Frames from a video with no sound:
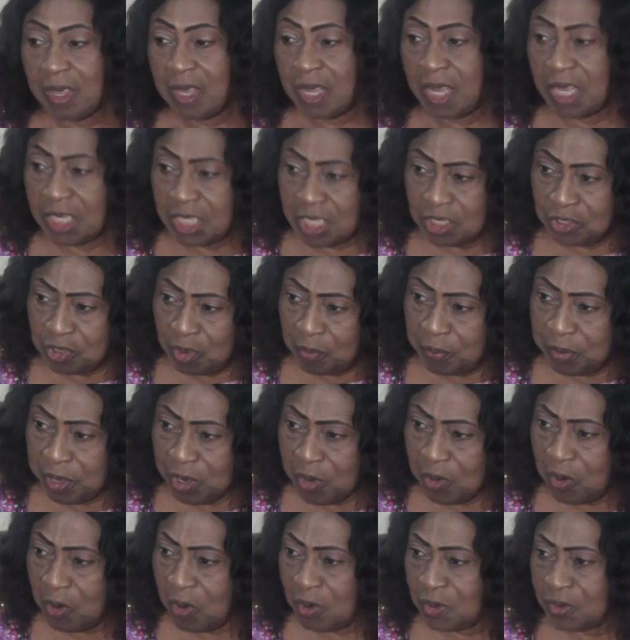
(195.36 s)
It is not
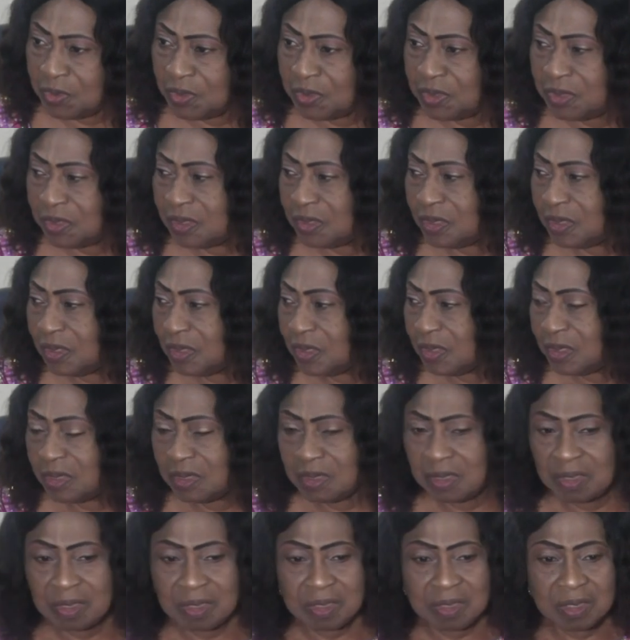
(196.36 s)
because
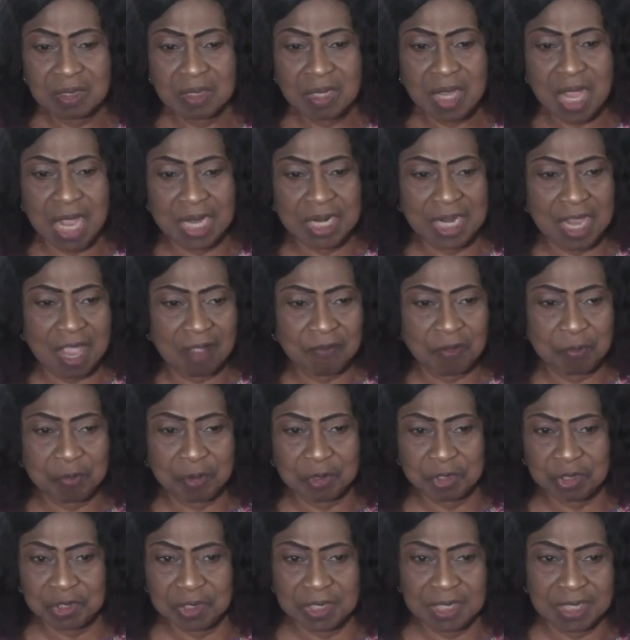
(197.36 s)
I didn't have
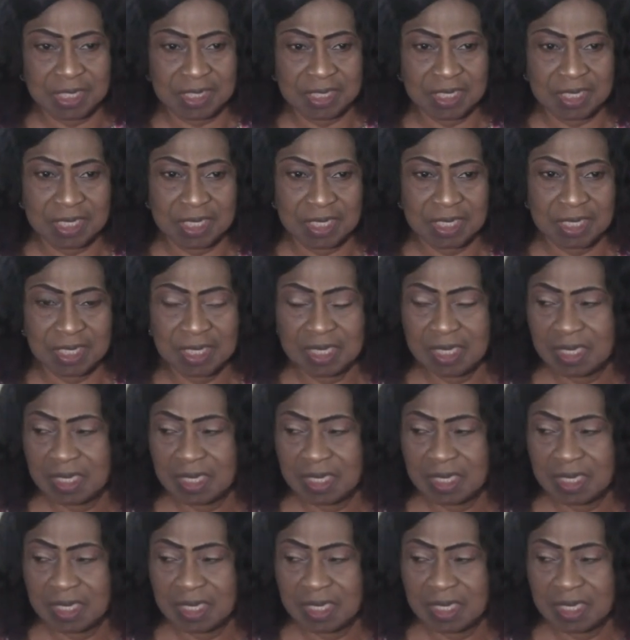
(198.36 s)
opportunity